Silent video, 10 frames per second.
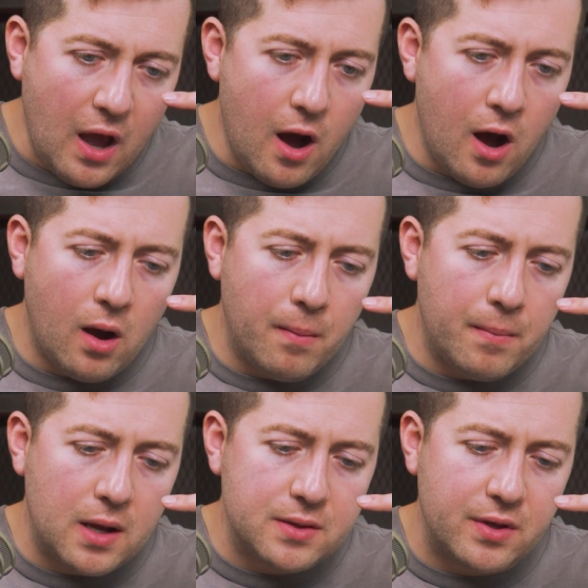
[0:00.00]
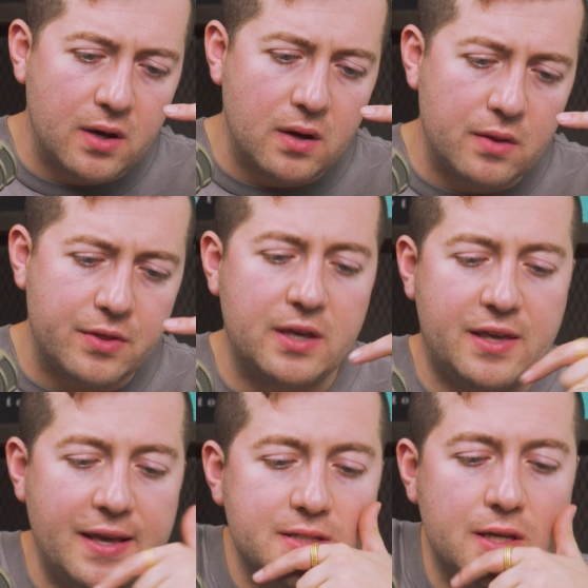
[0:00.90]
The
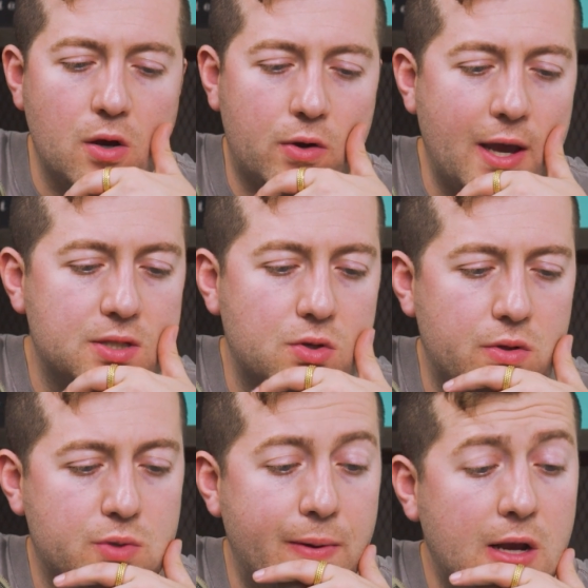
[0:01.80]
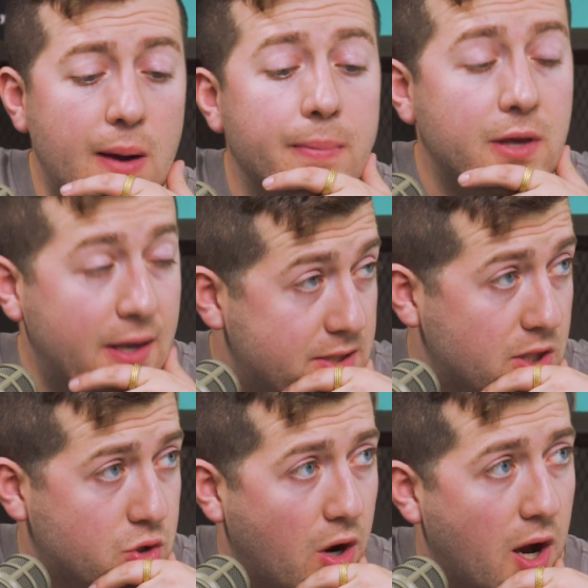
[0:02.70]
Yeezy. Okay, so there's been a couple of
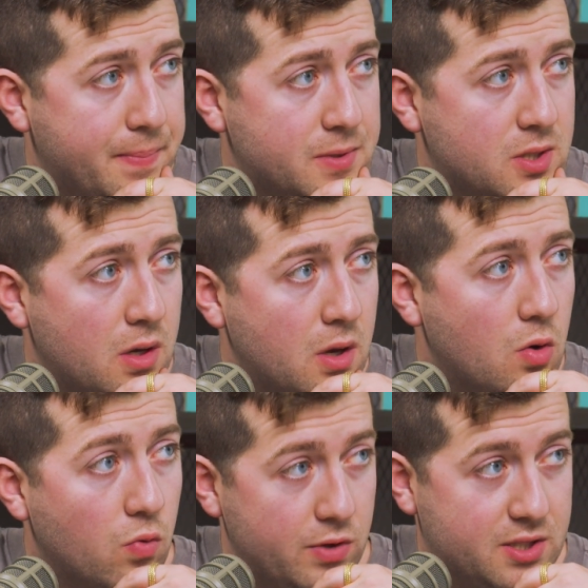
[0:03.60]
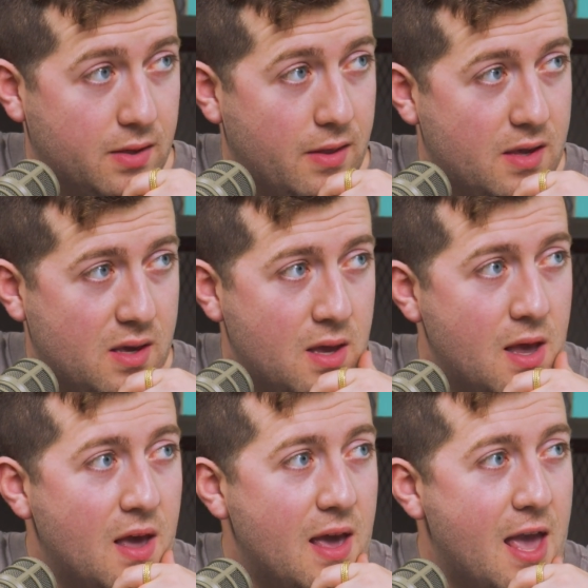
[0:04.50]
Yeezy drops recently,
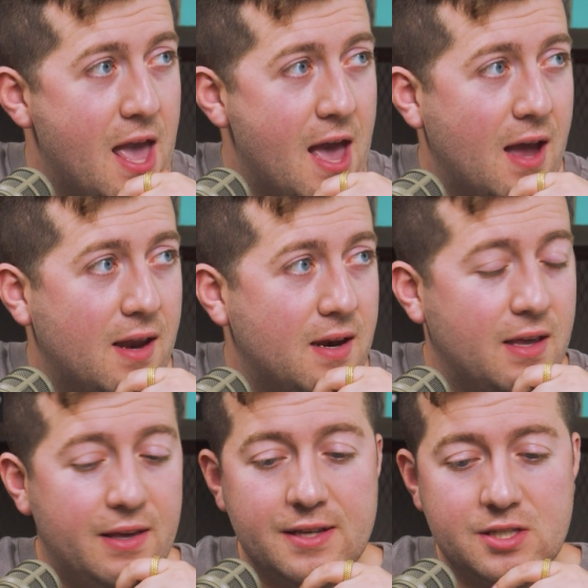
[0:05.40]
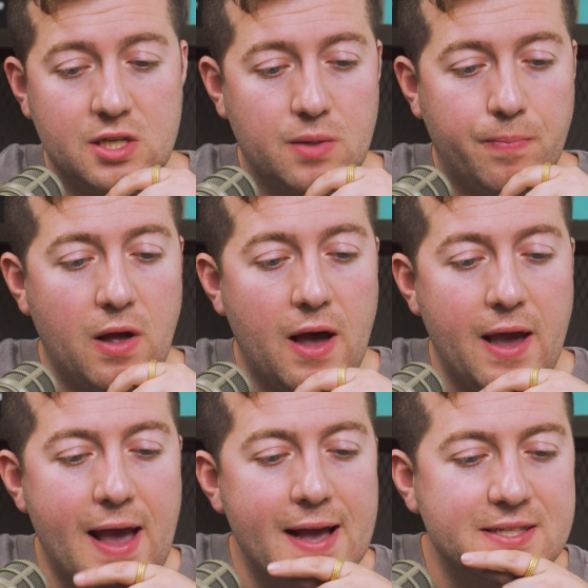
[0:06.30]
and Yeezy Supply
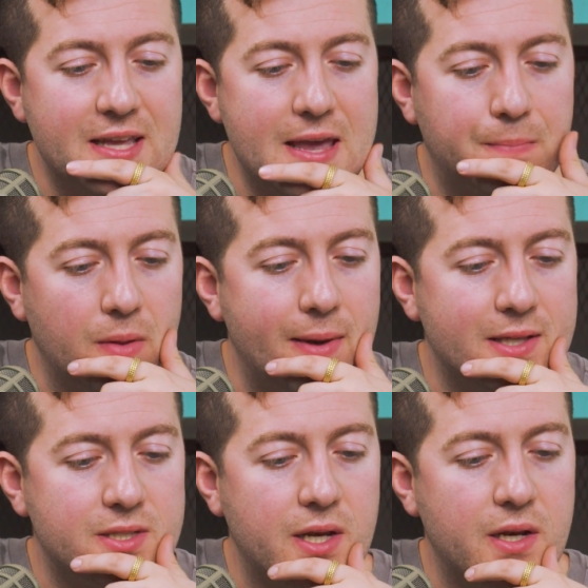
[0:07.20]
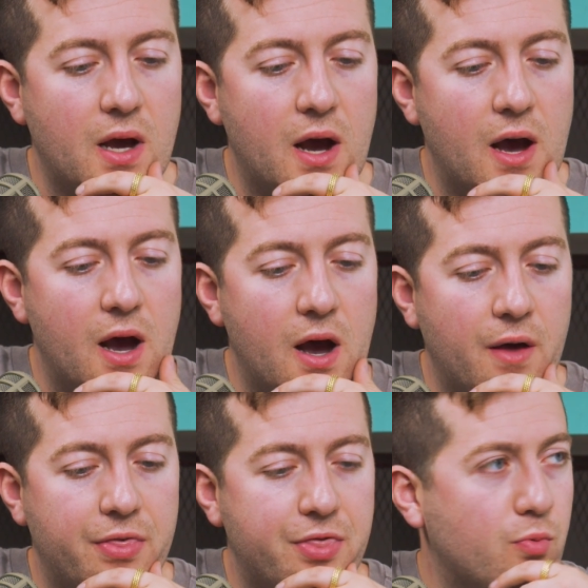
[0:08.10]
has implemented
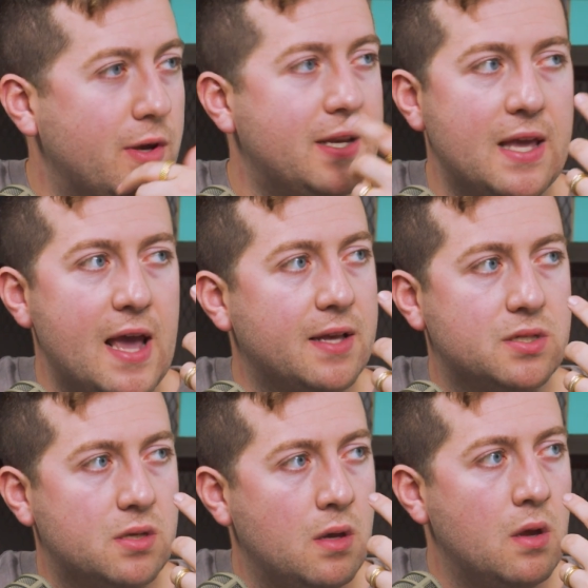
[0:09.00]
3DS